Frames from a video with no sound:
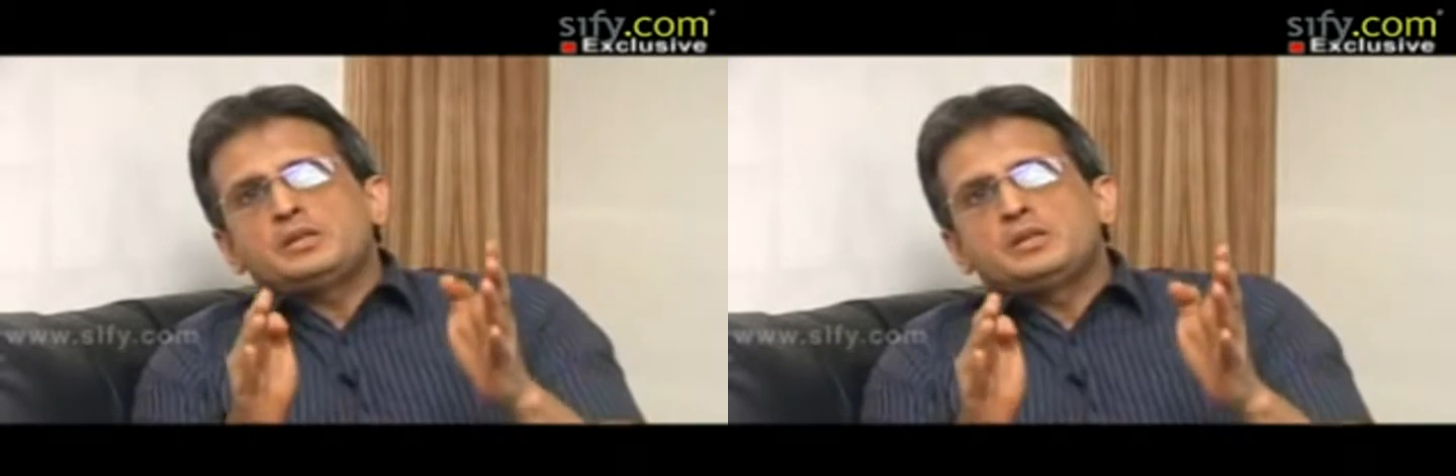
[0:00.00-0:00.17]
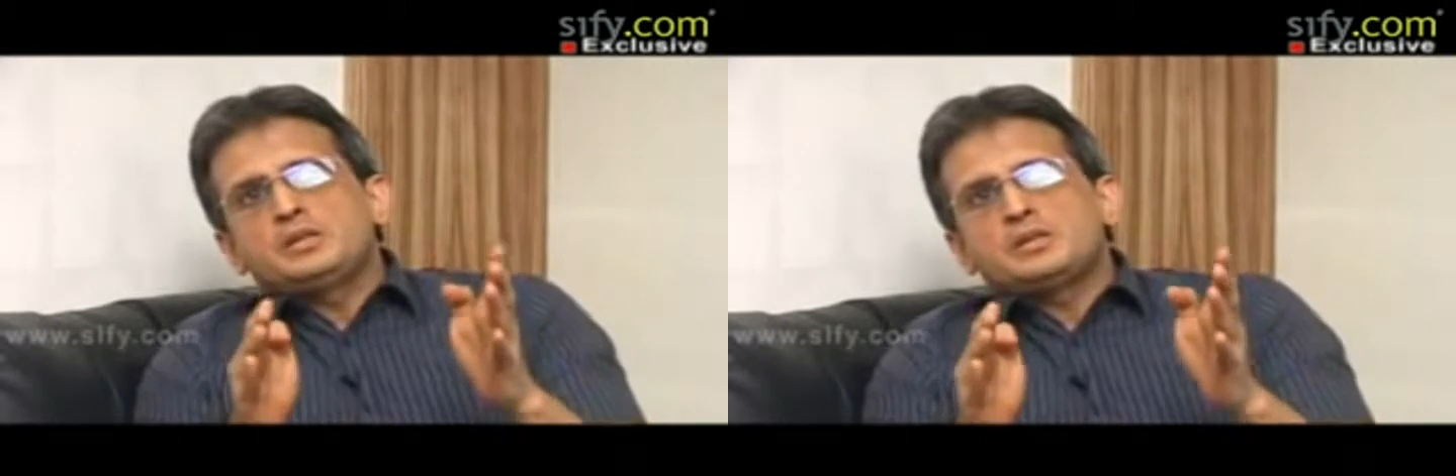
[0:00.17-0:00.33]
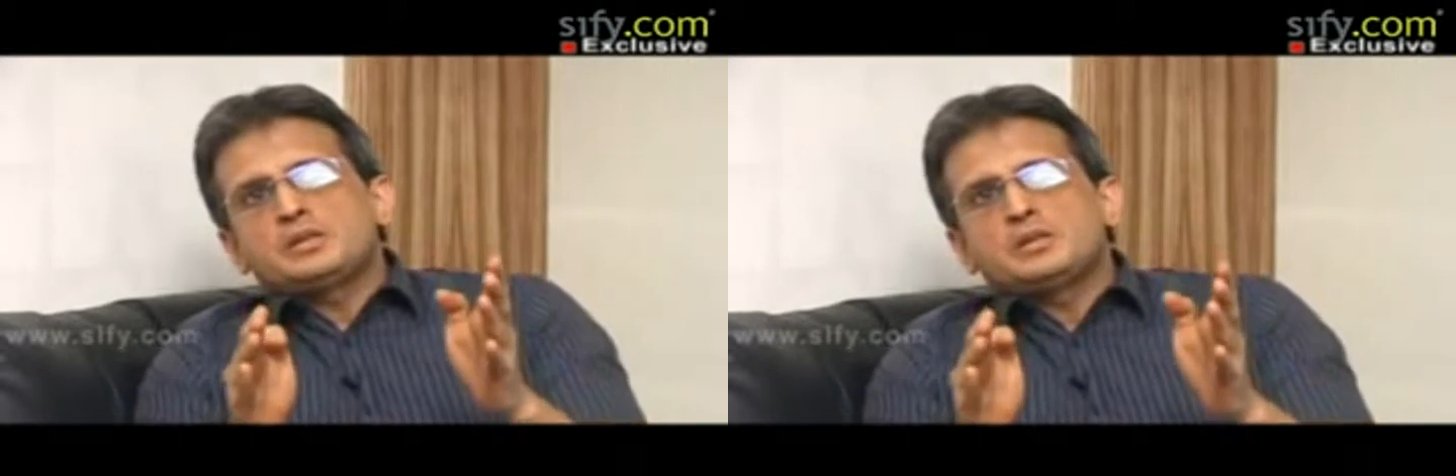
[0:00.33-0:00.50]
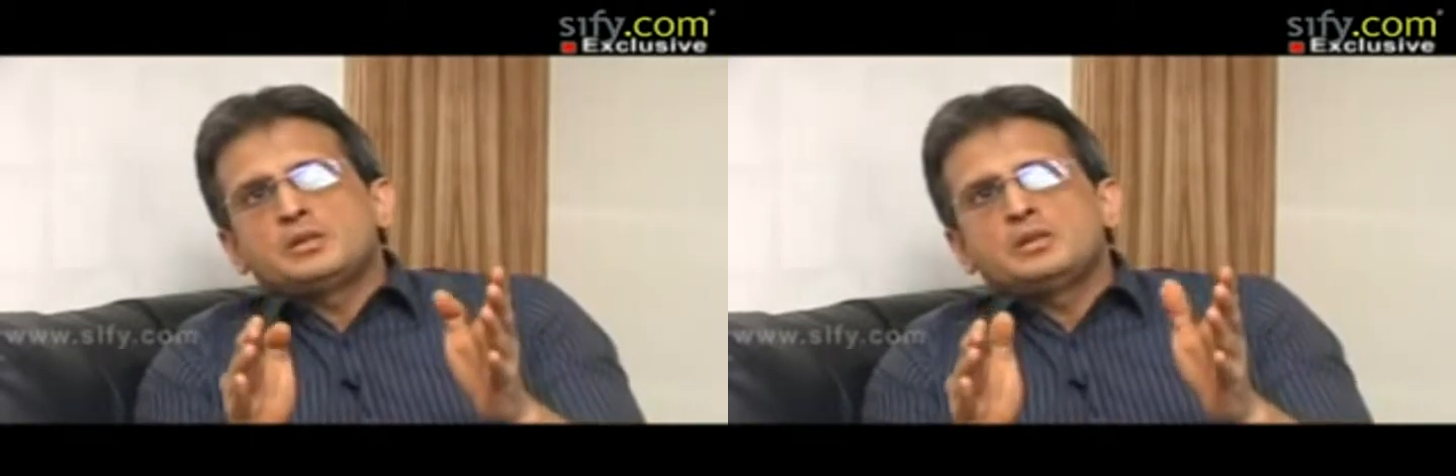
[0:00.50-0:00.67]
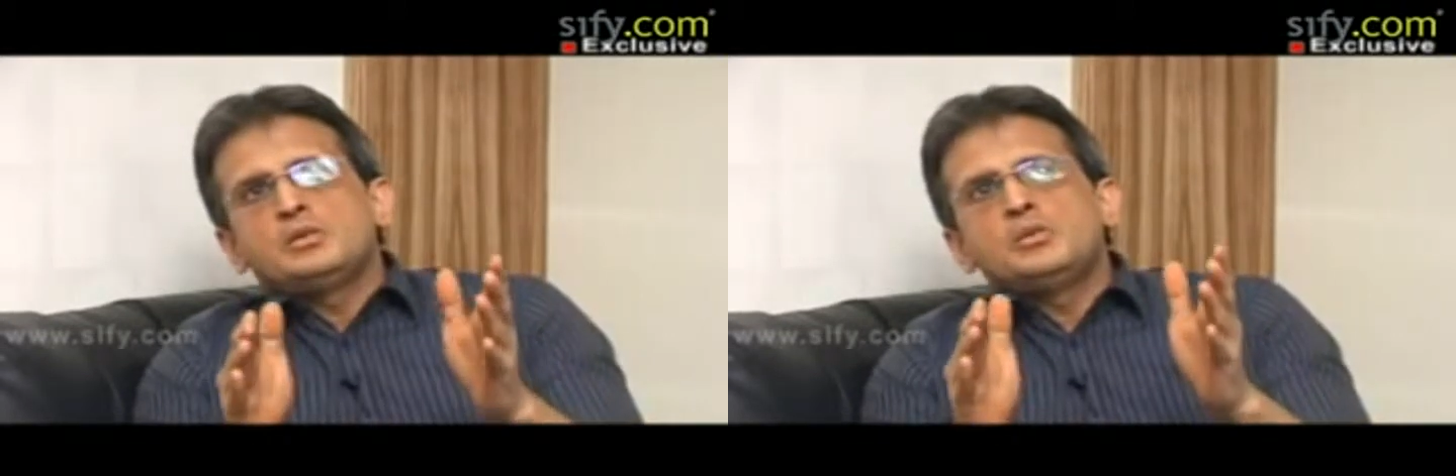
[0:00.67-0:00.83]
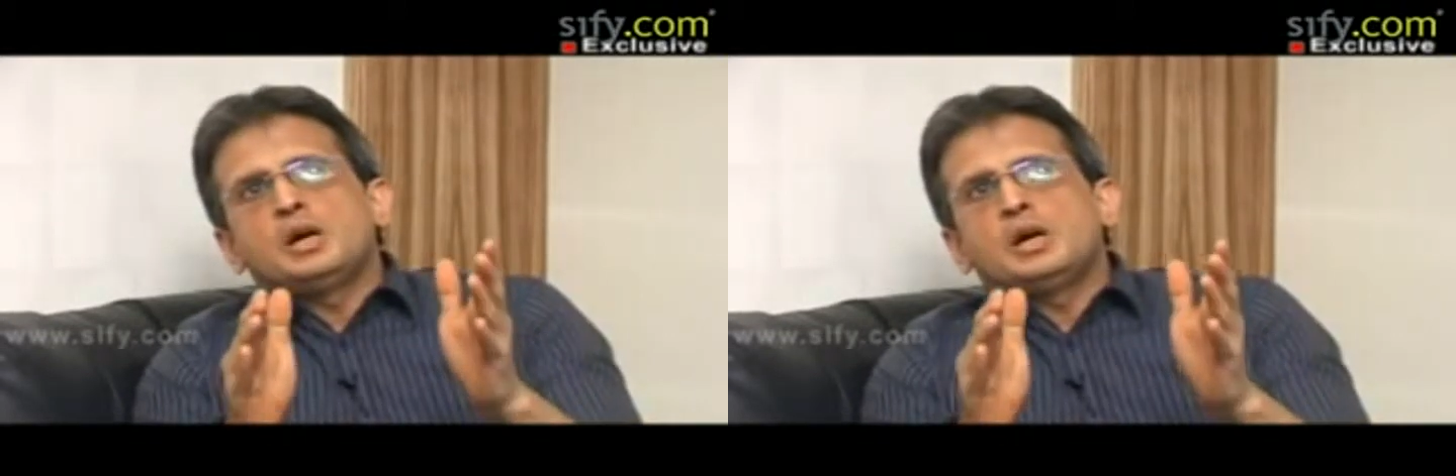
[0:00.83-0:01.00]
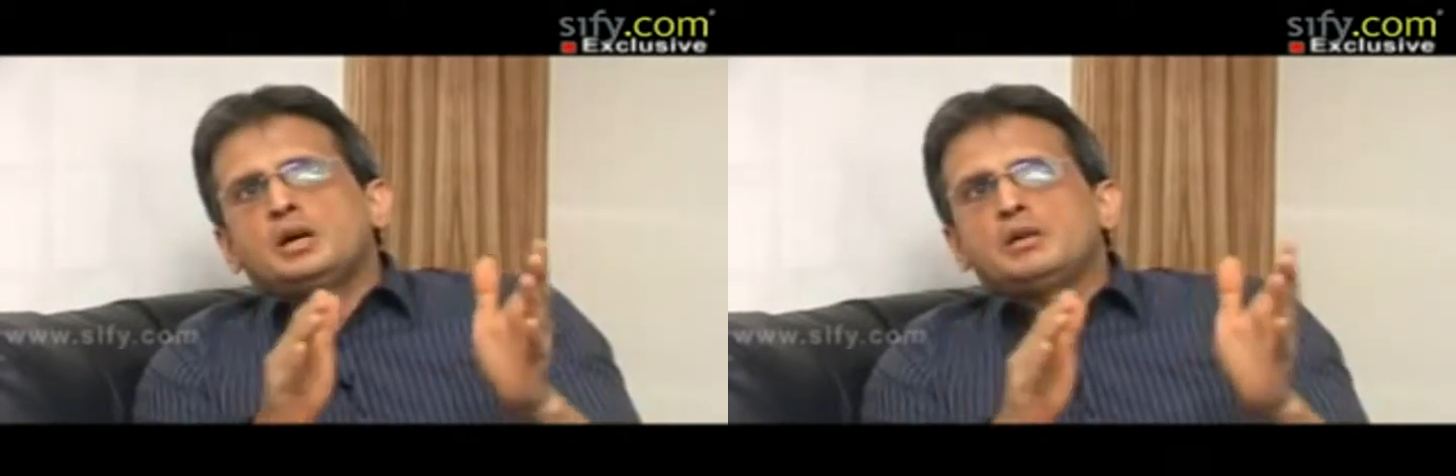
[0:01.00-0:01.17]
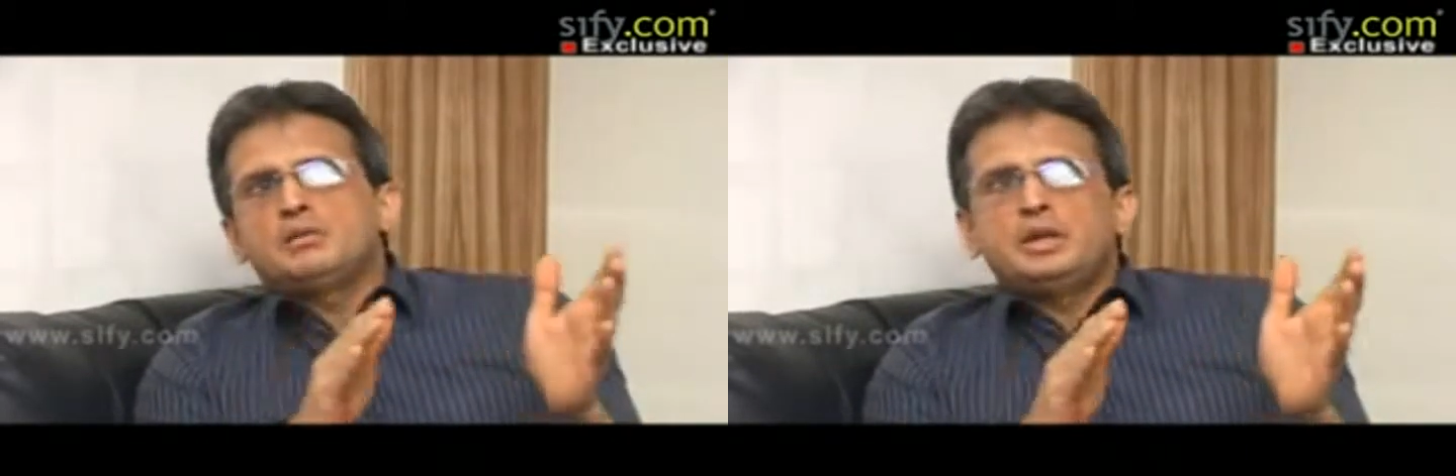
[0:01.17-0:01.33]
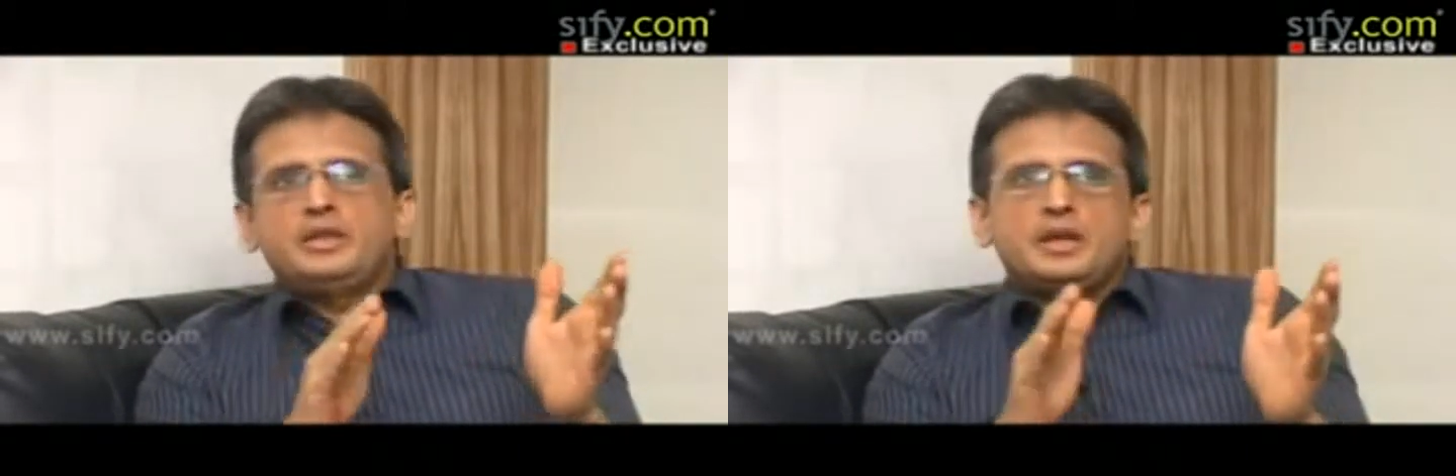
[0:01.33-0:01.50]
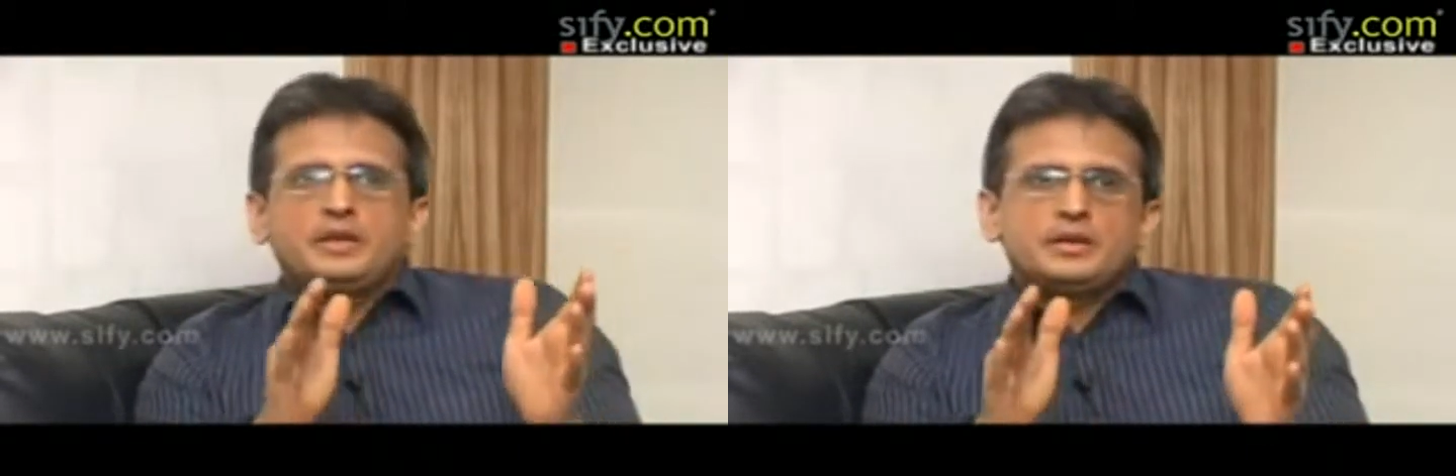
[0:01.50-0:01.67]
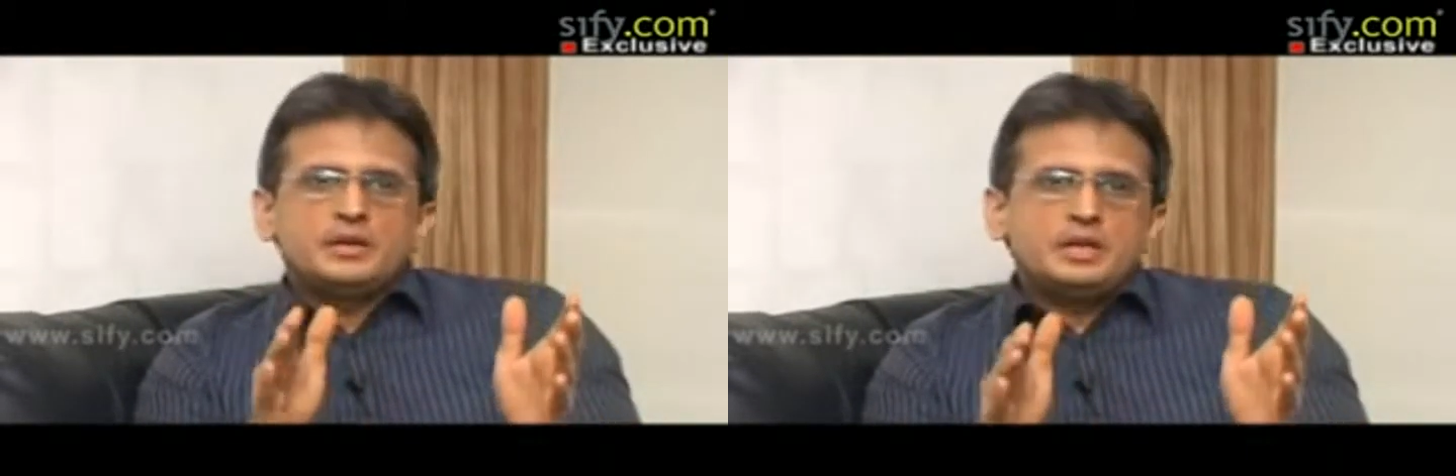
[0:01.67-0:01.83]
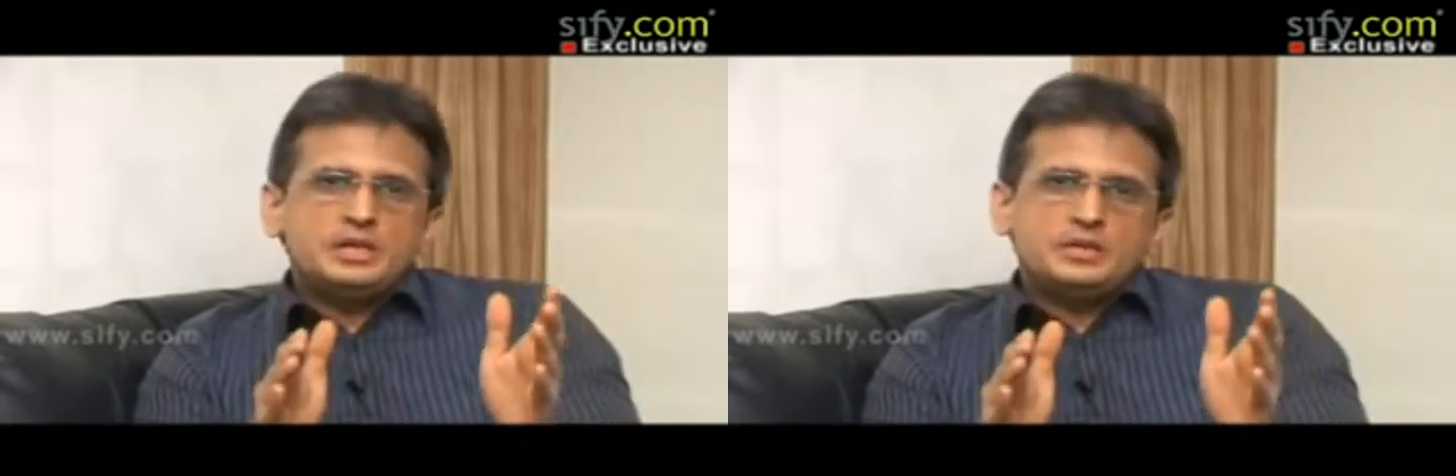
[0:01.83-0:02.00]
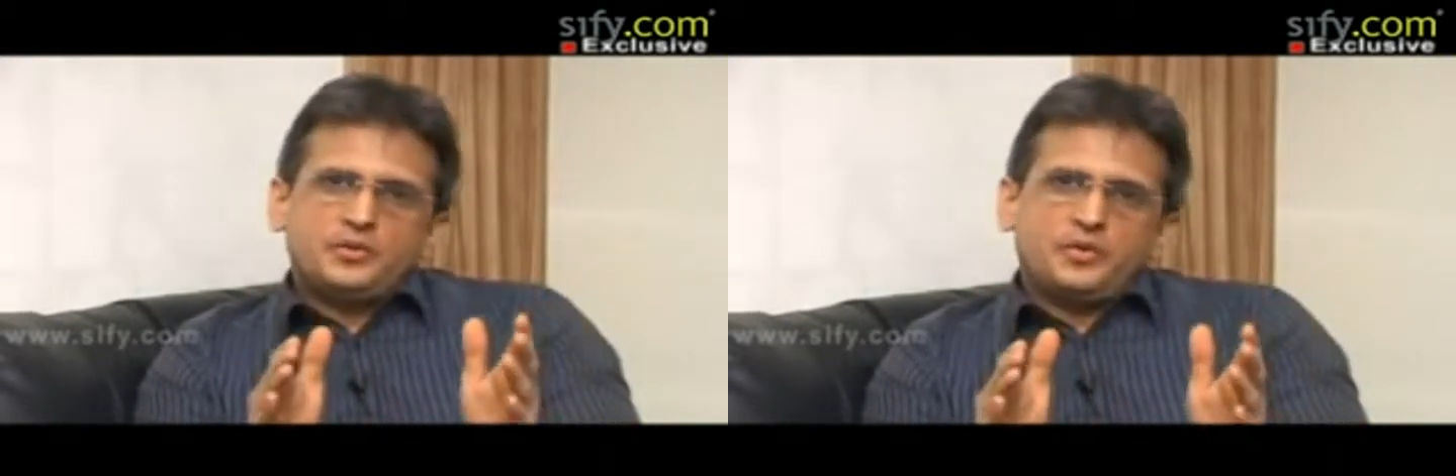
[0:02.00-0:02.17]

patients who are in their thirties,